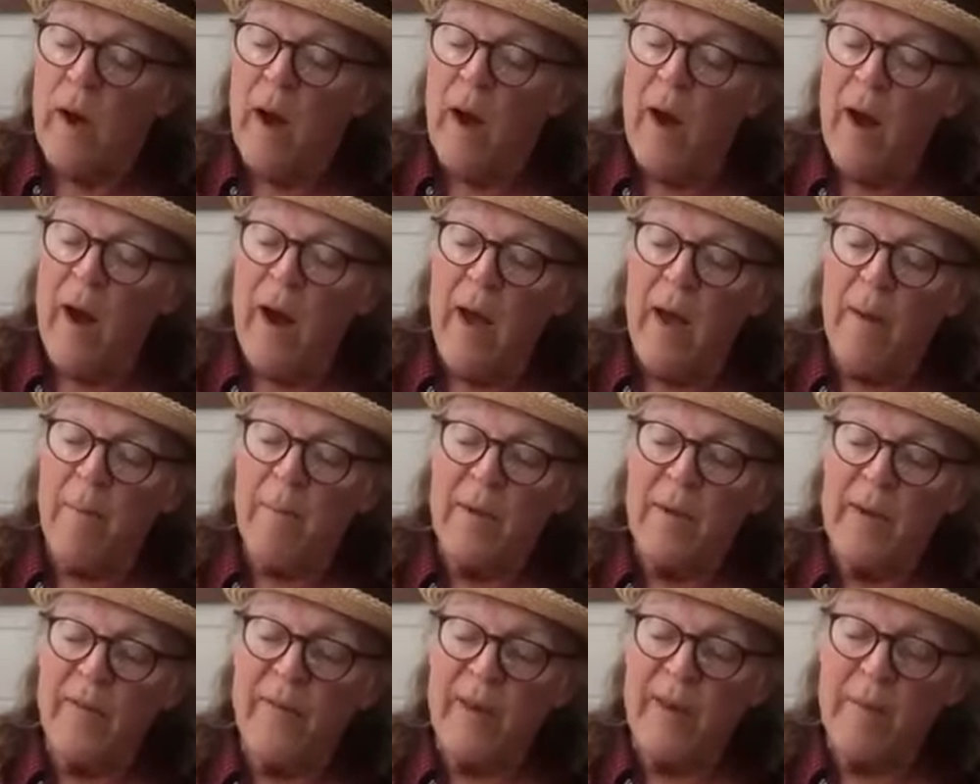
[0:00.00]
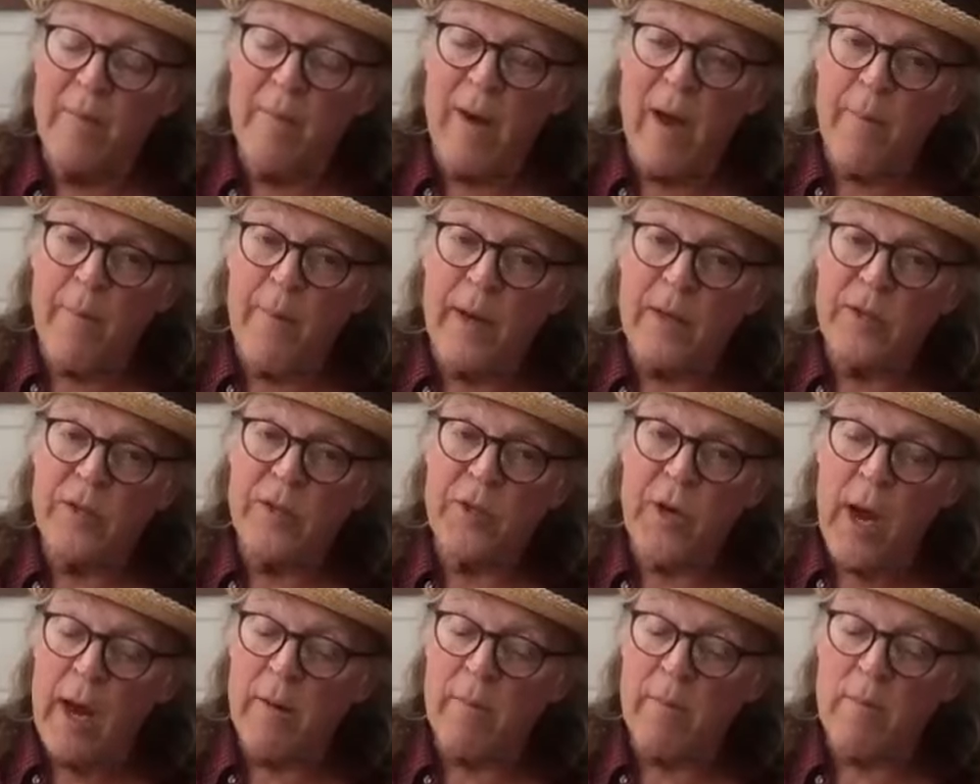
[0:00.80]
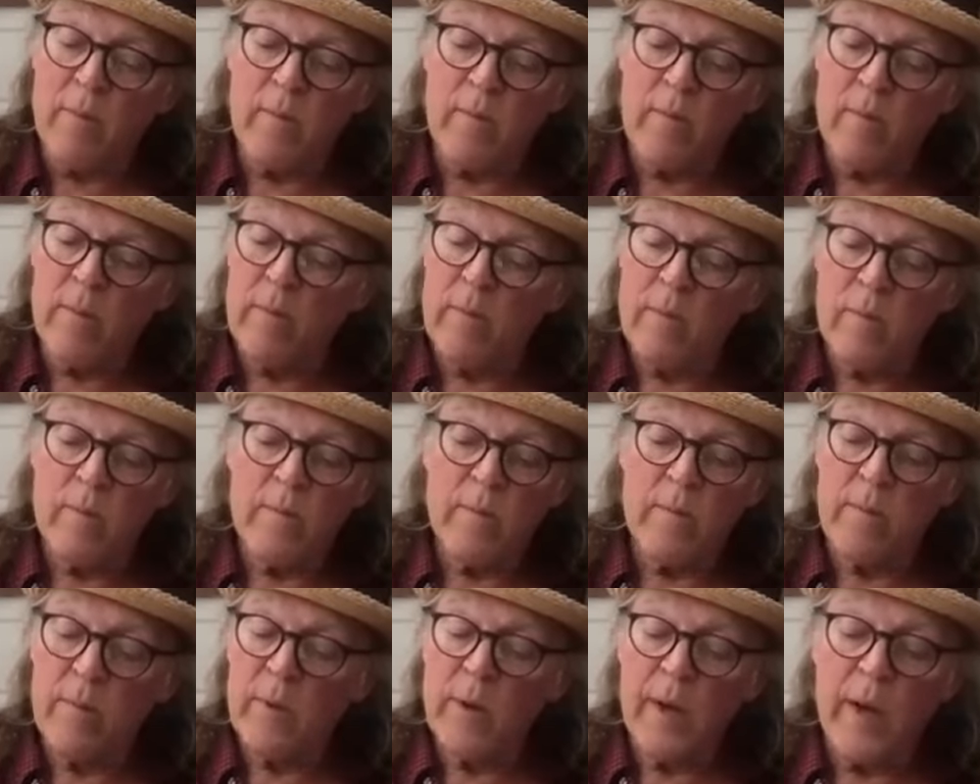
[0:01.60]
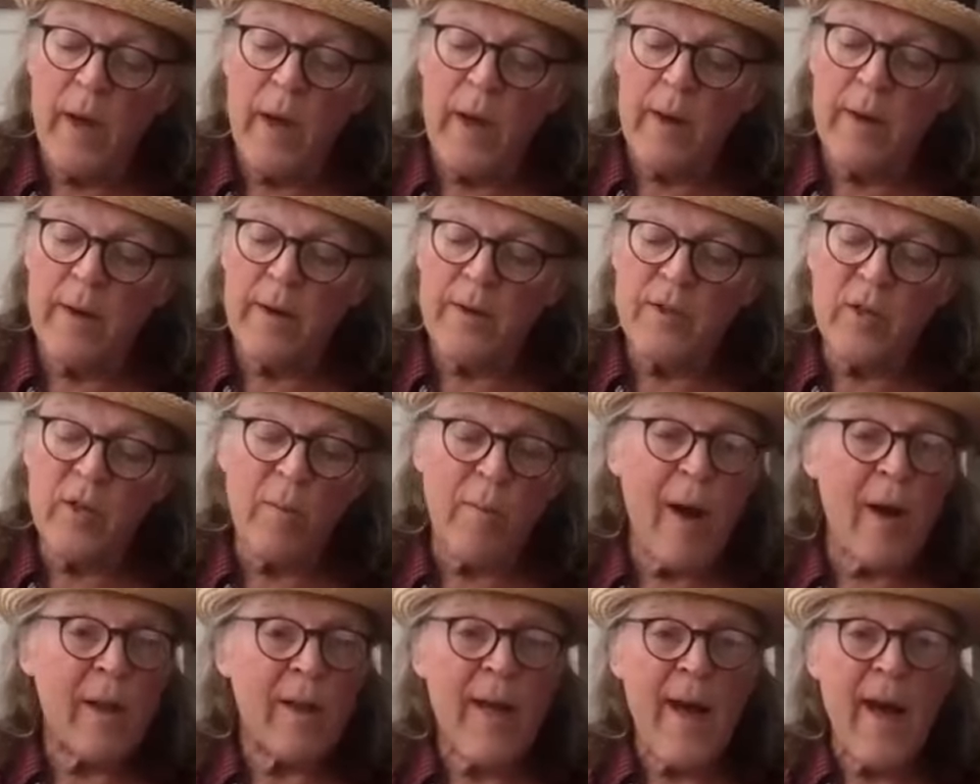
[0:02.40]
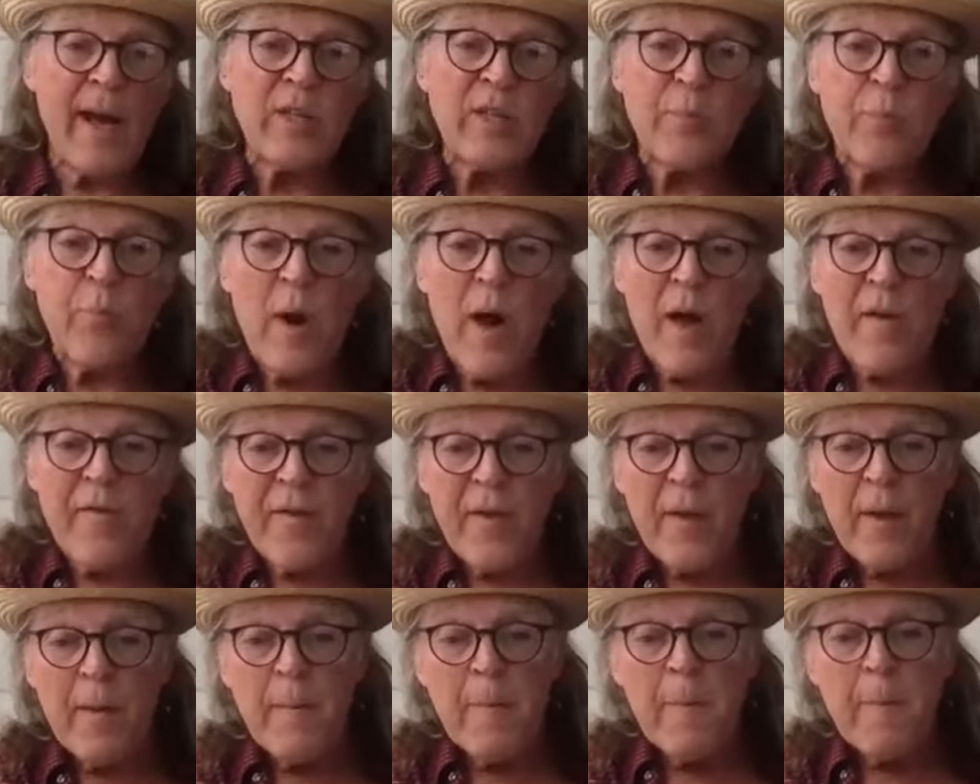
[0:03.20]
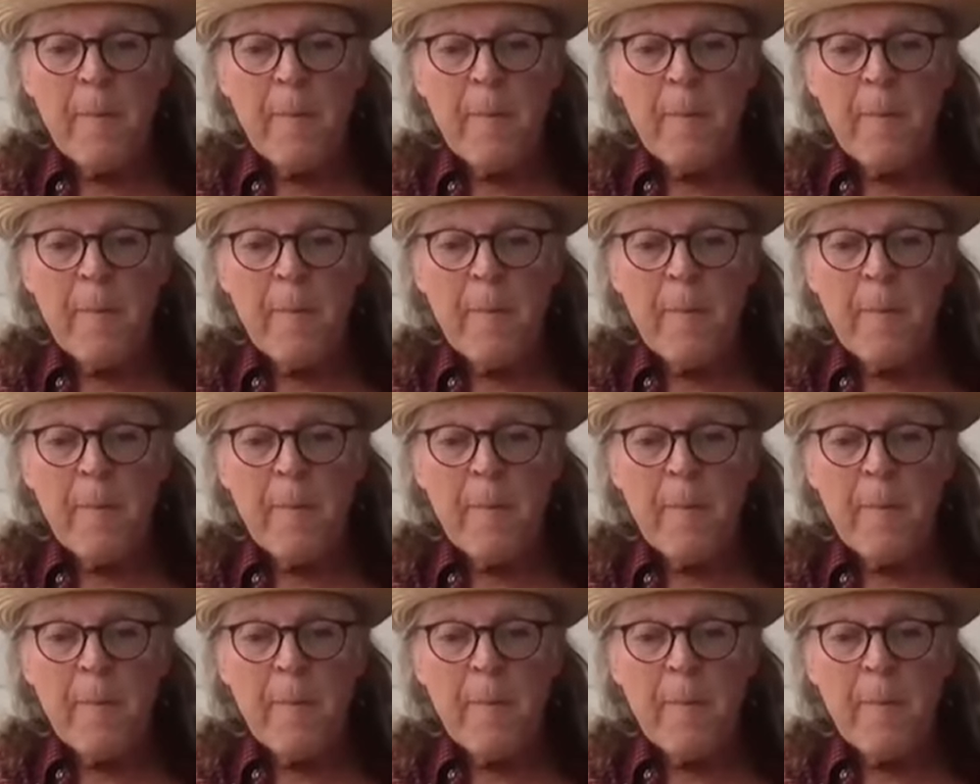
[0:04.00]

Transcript: I'm giving it my best shot. And until my last breath,